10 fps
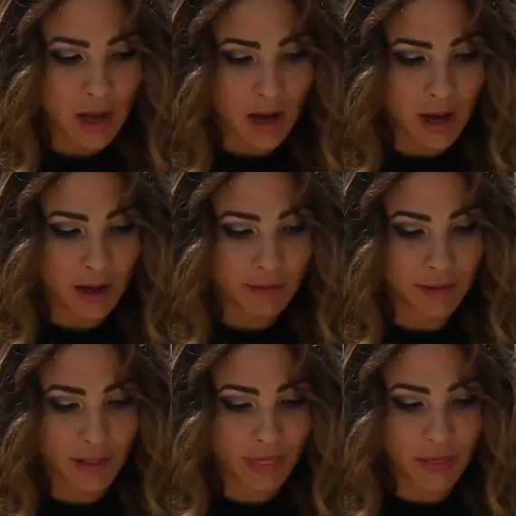
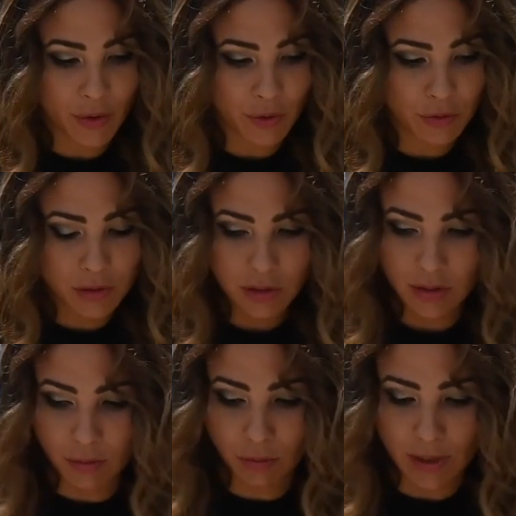of those
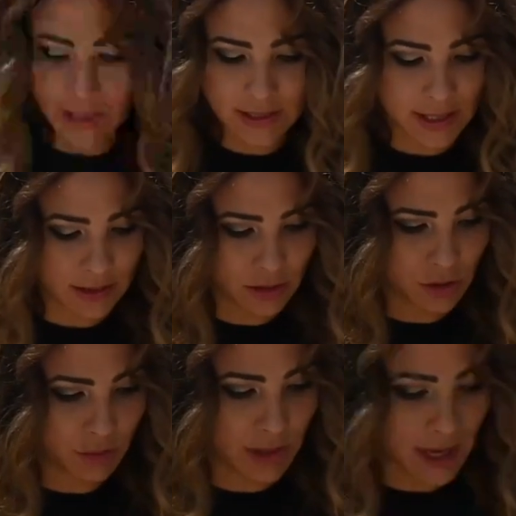right sides
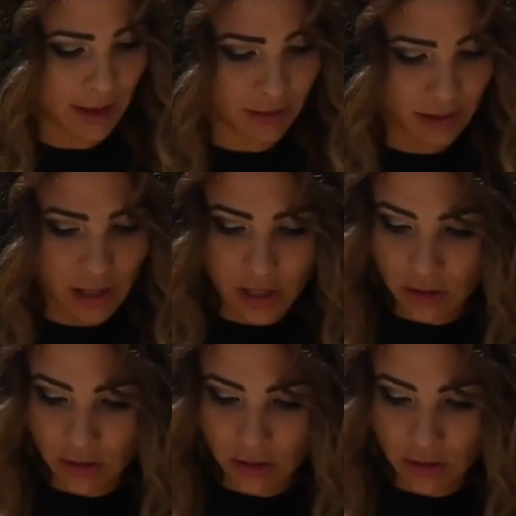together.